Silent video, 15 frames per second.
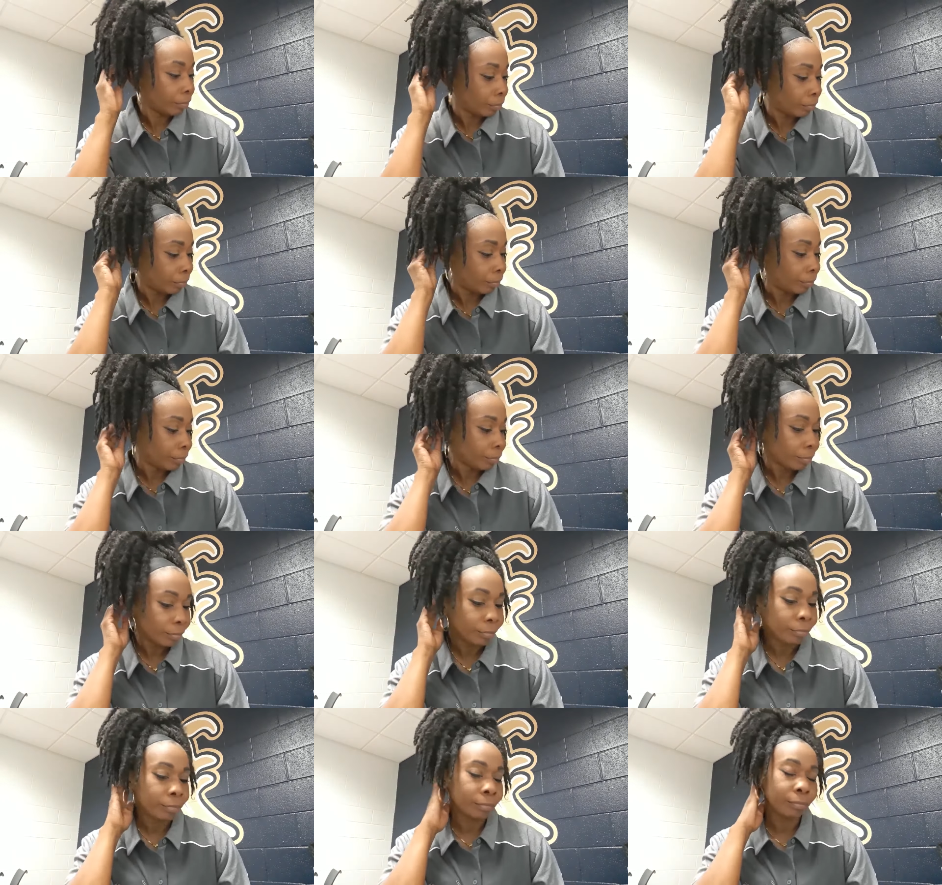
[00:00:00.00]

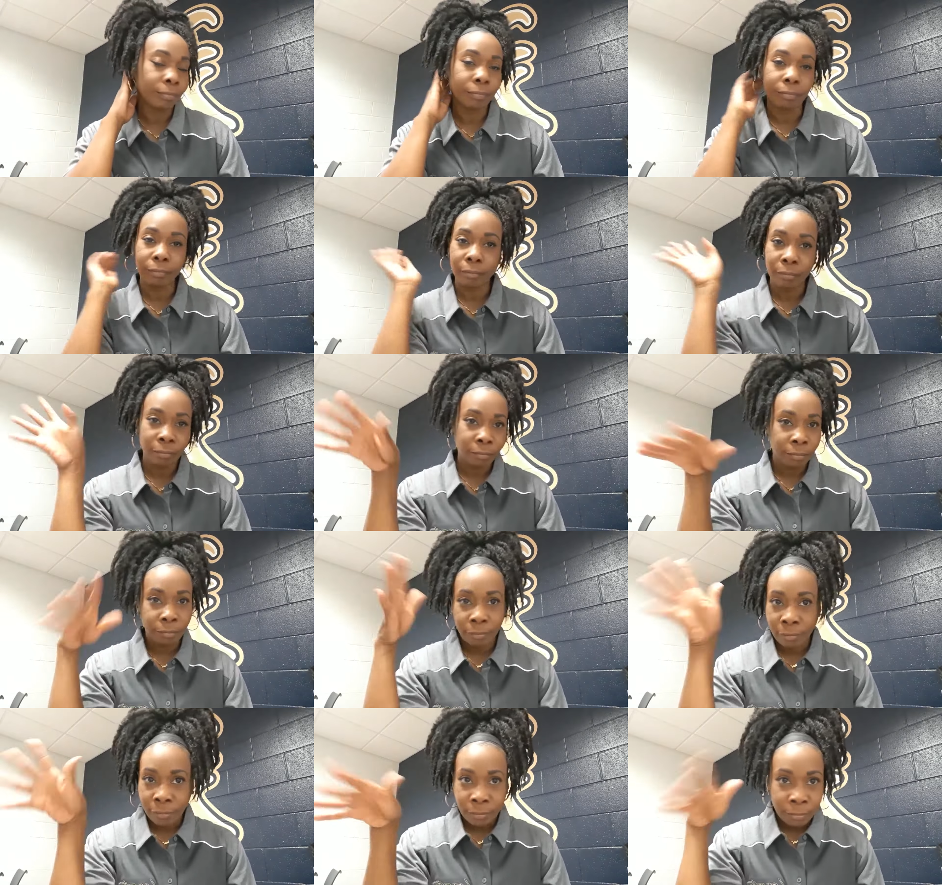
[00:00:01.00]

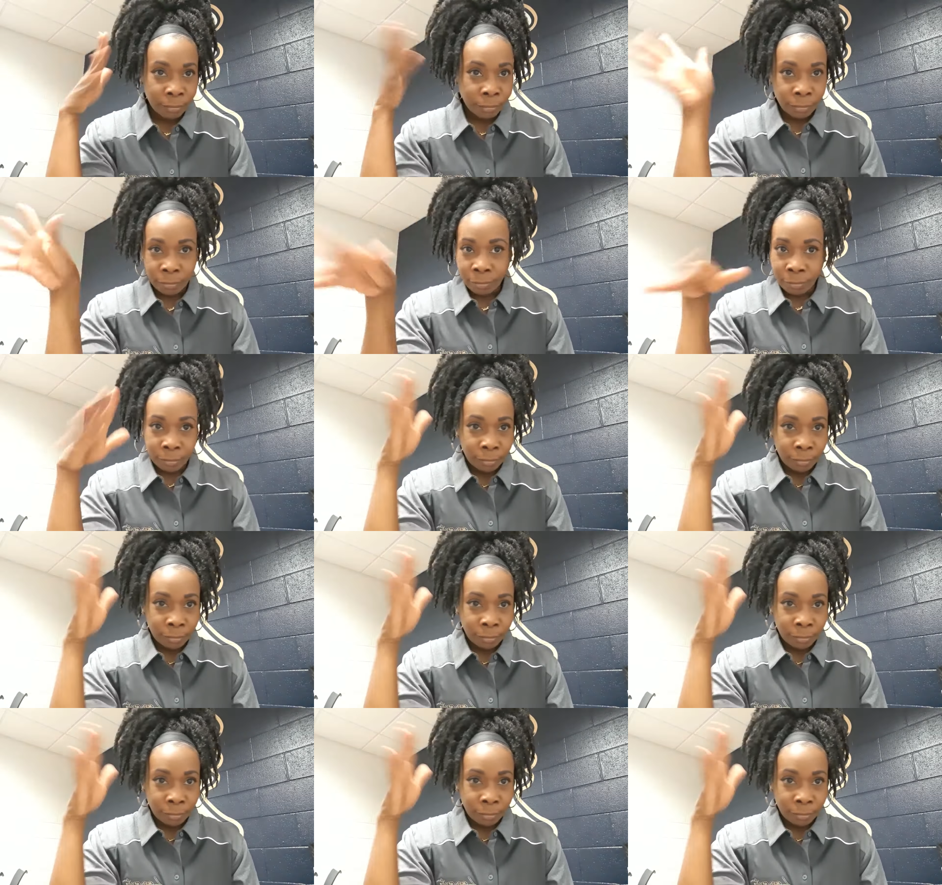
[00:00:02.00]
Nobody speaks.